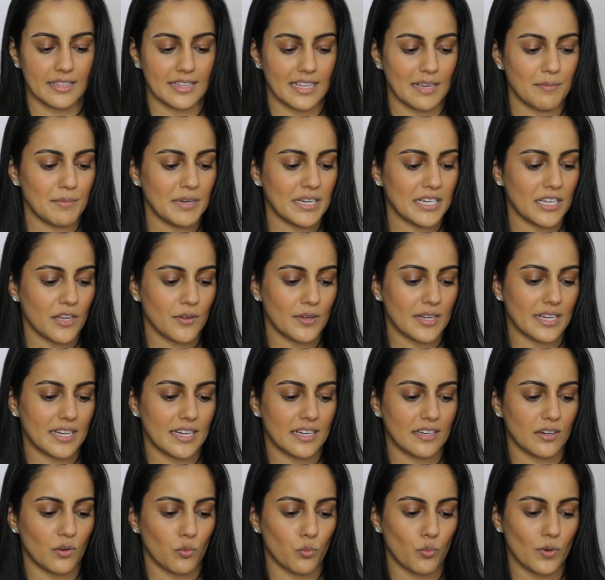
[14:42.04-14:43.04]
I think I'm going to go
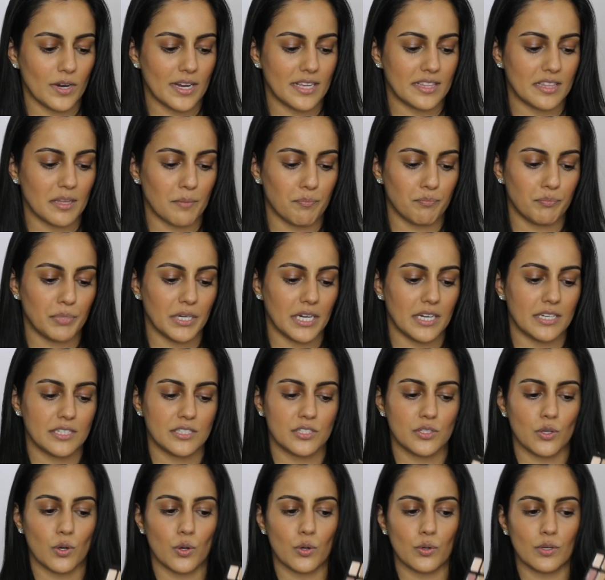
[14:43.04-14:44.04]
in with
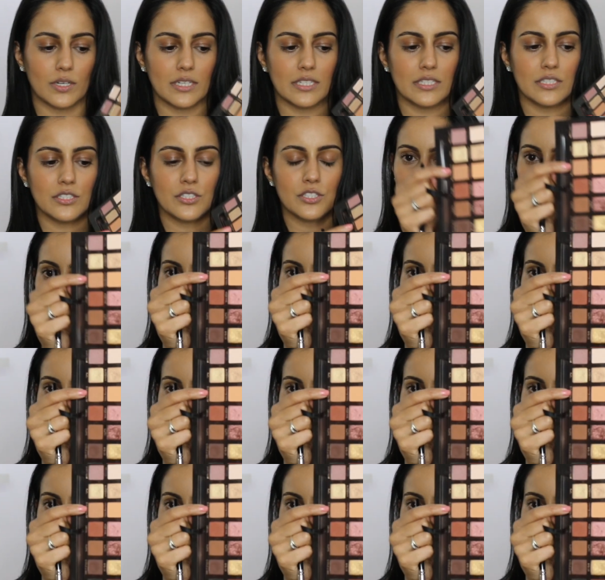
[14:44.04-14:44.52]
burnt orange